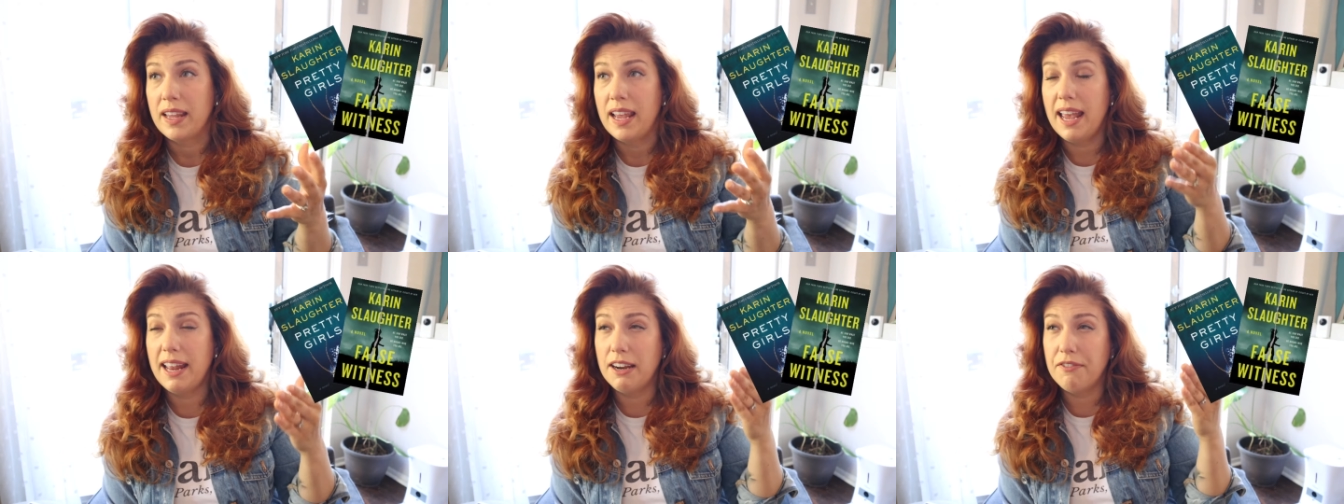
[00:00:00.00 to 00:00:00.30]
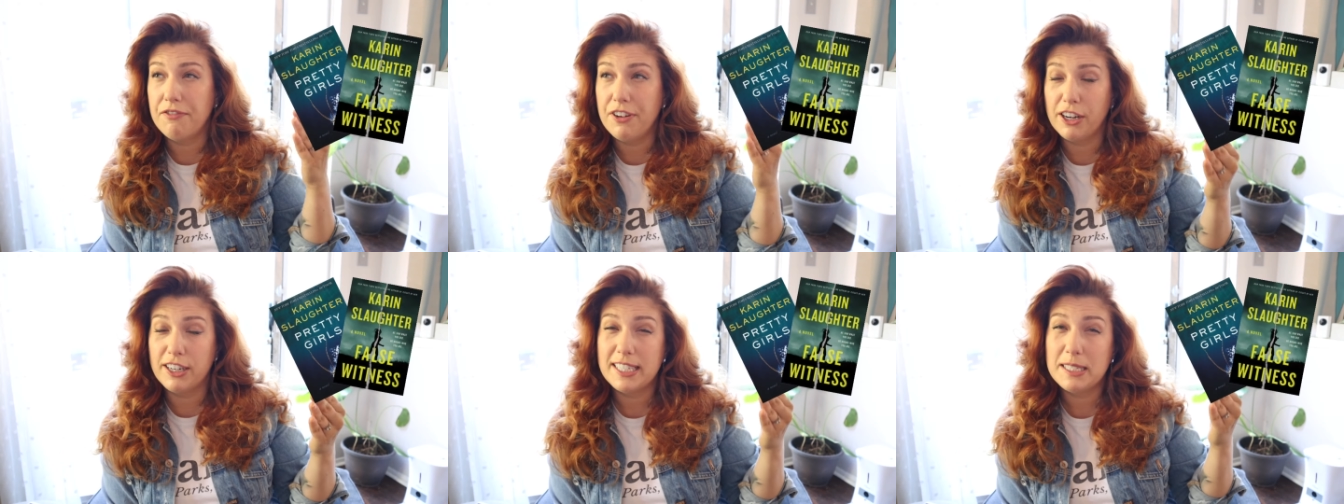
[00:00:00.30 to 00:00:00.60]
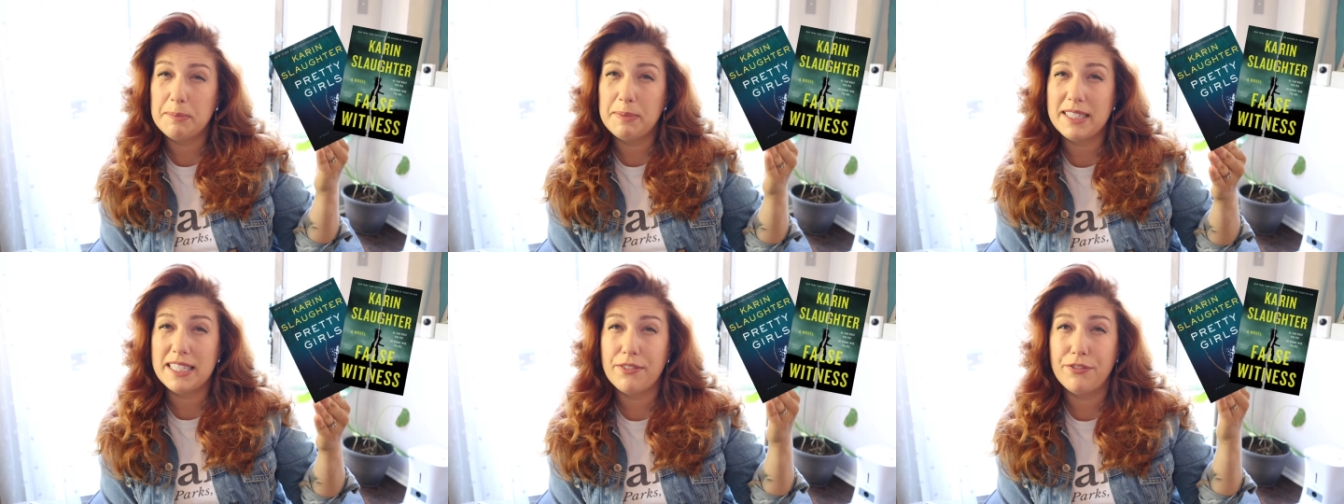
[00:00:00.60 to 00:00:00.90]
and very
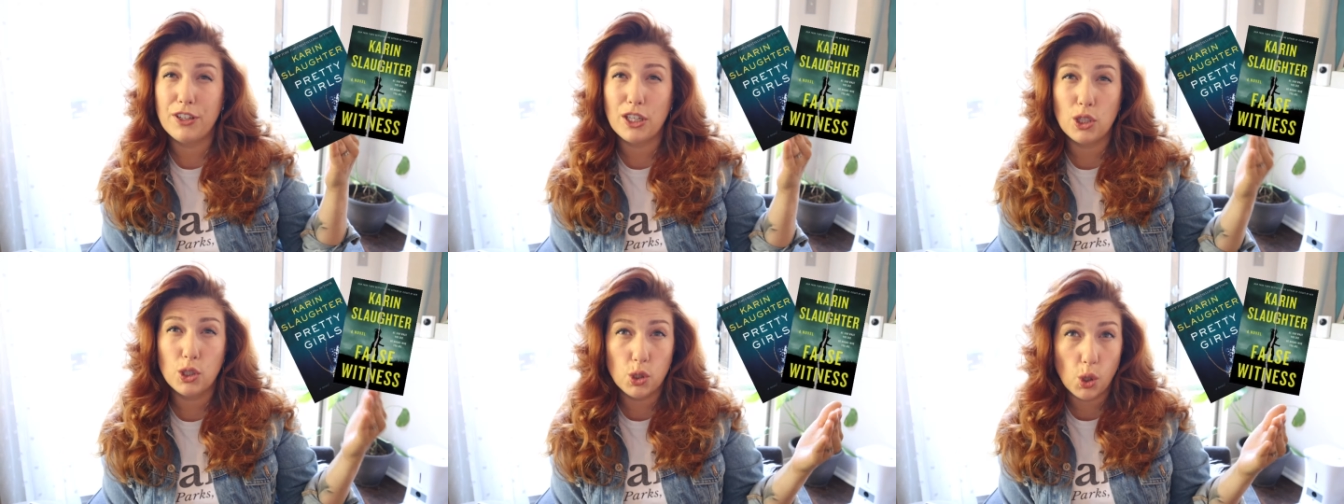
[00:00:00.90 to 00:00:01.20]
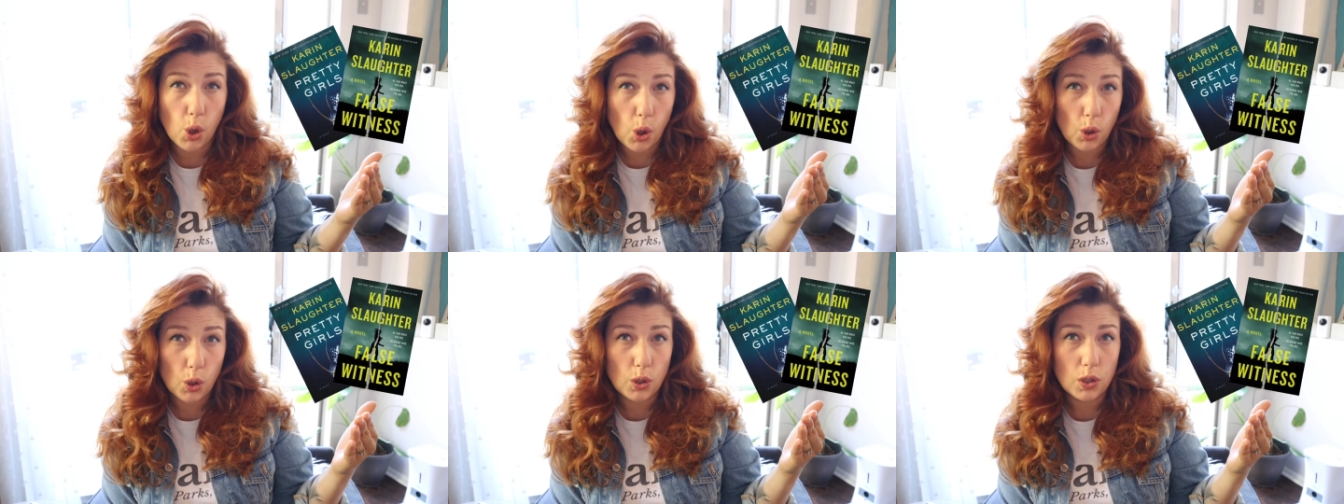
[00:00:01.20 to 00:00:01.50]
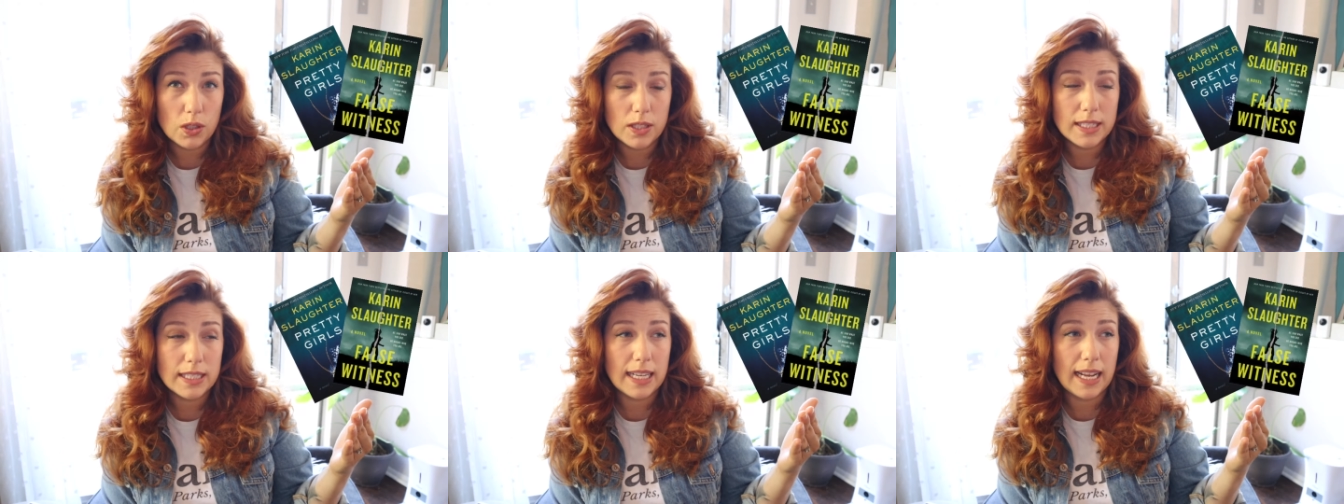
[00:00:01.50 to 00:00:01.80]
specific
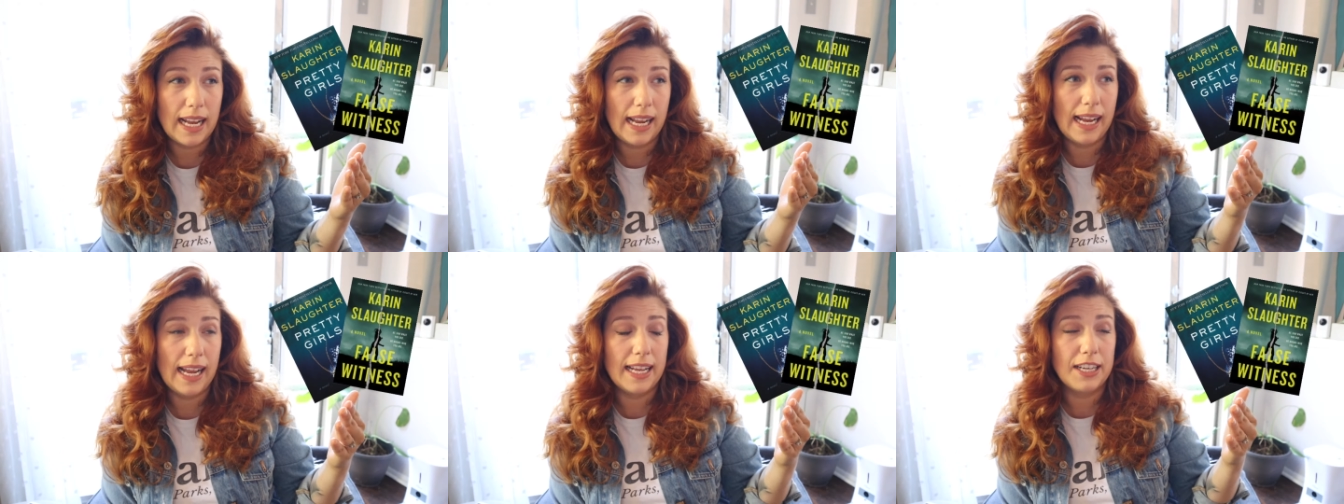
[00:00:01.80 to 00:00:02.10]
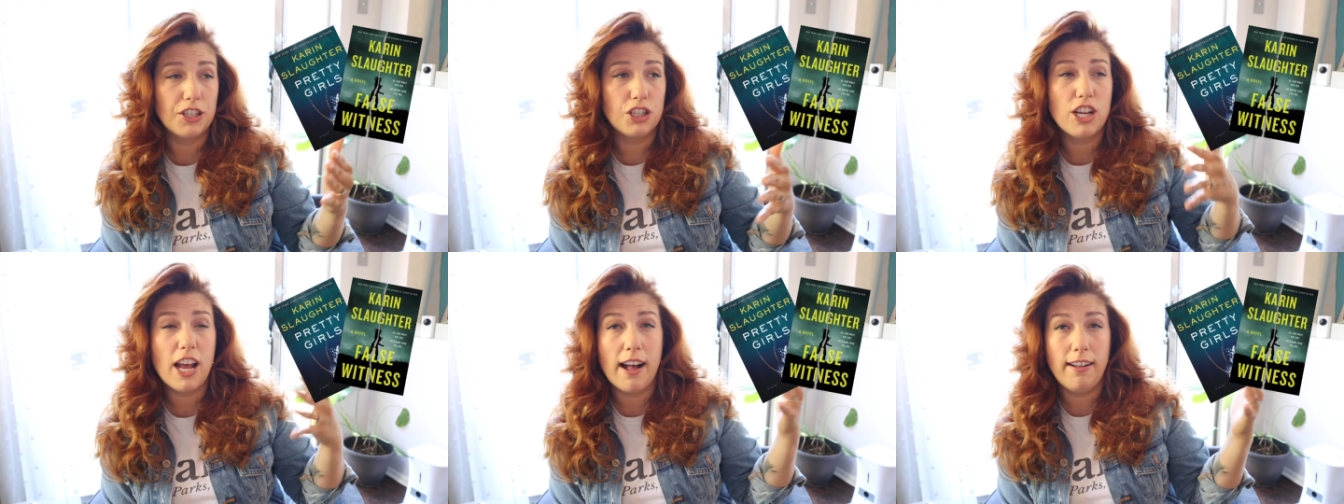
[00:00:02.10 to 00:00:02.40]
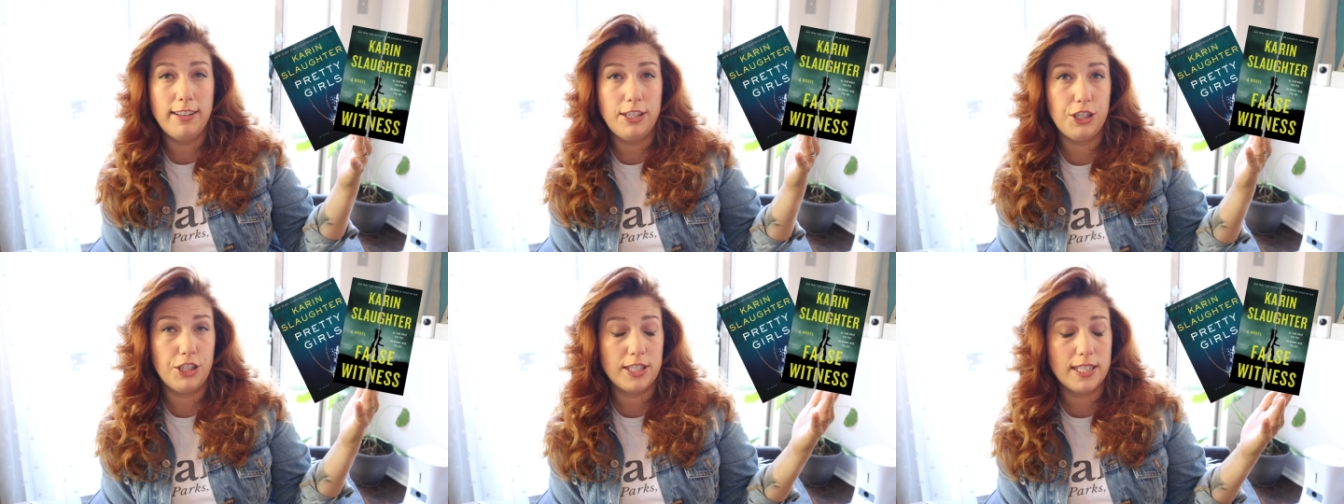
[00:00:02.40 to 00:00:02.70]
goals and
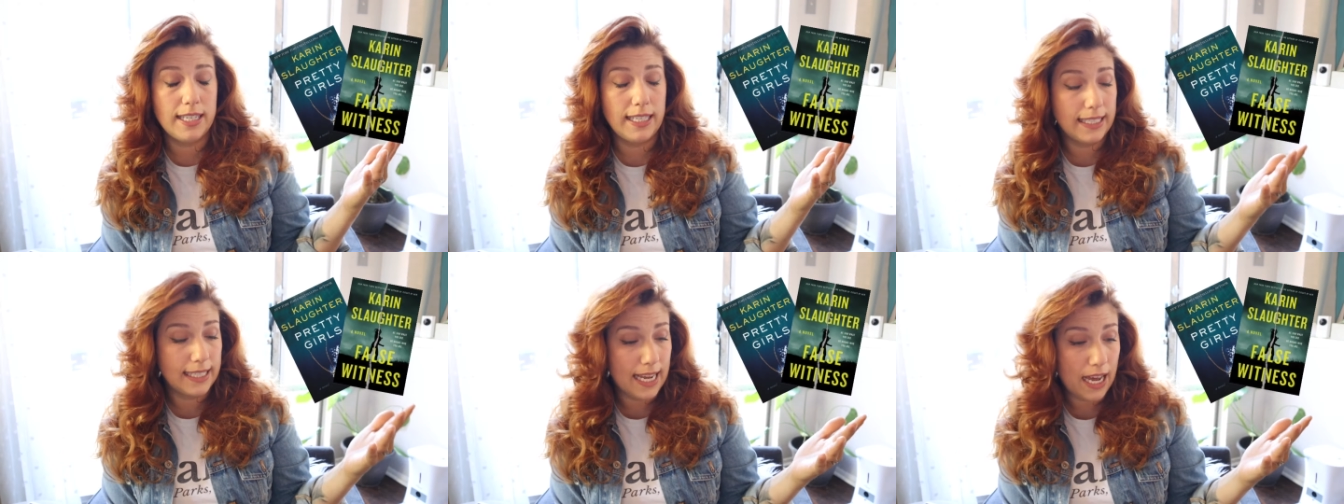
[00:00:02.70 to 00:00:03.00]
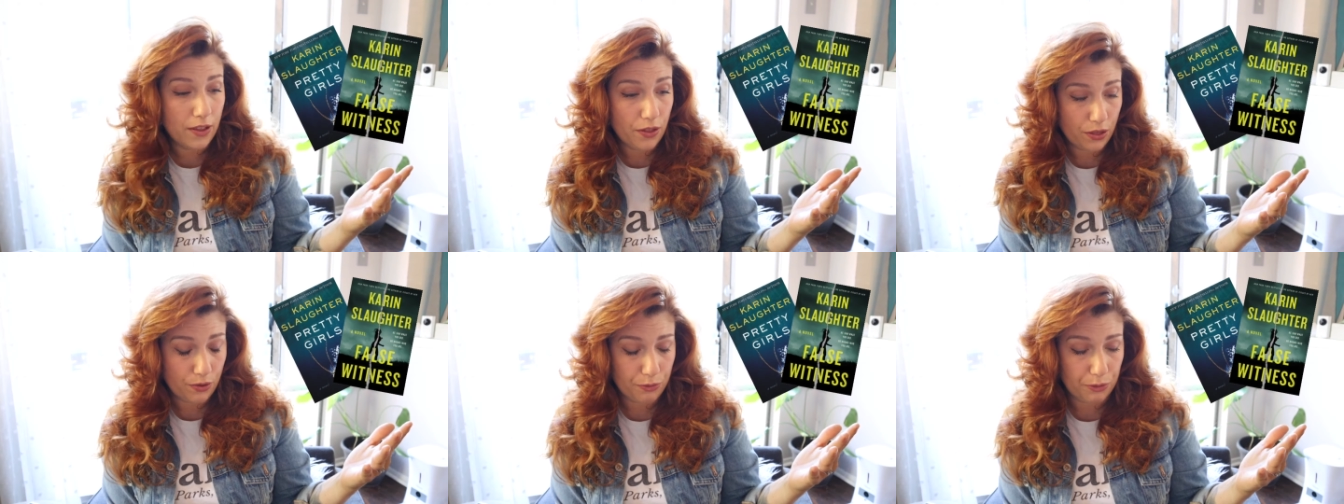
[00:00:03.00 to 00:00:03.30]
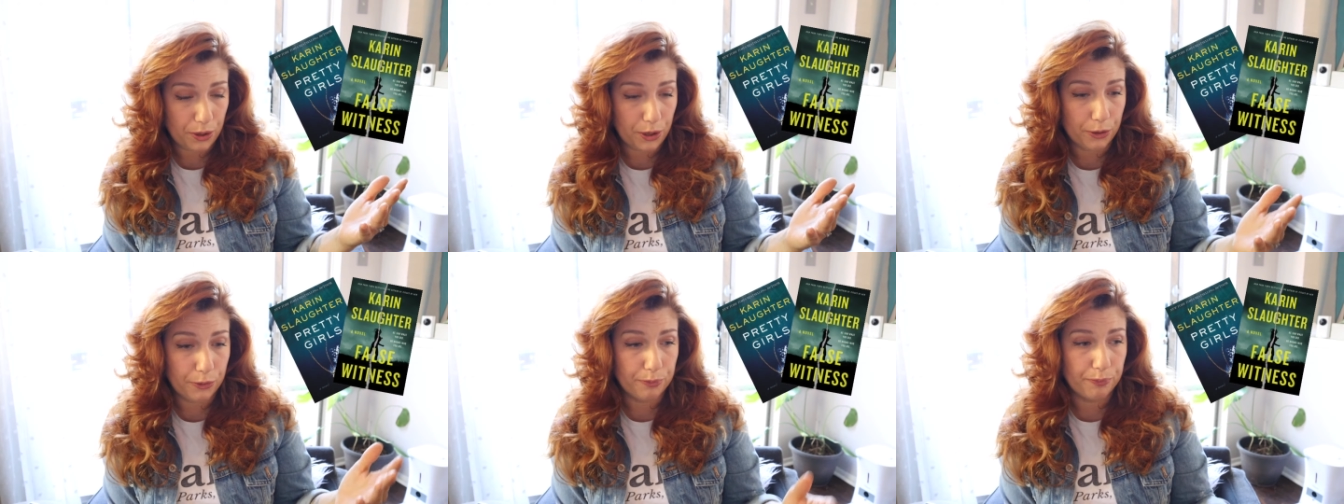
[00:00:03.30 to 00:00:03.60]
challenges to get
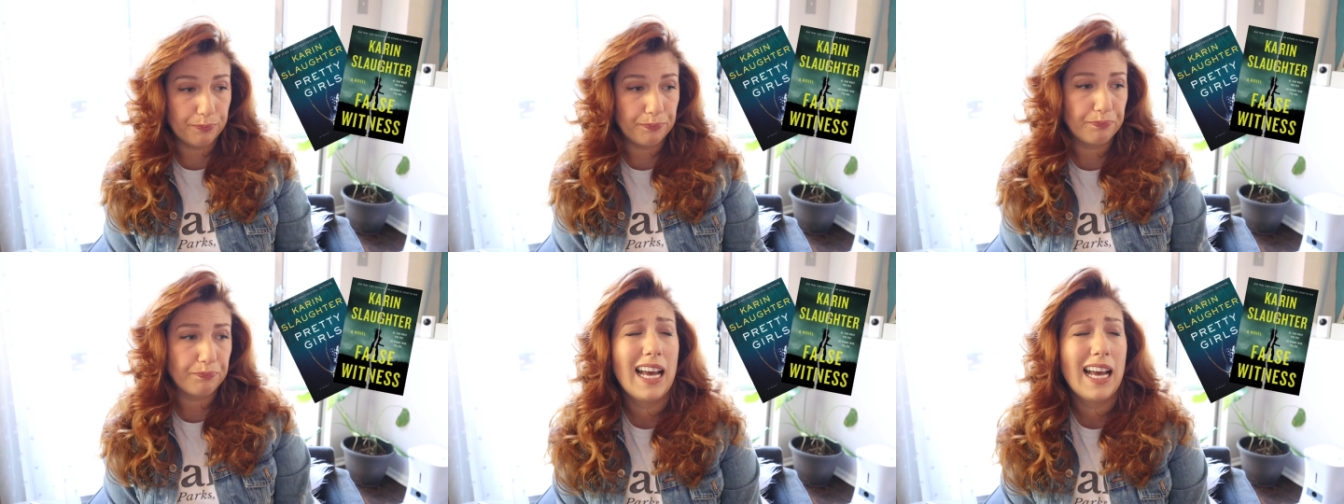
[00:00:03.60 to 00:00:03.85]
through.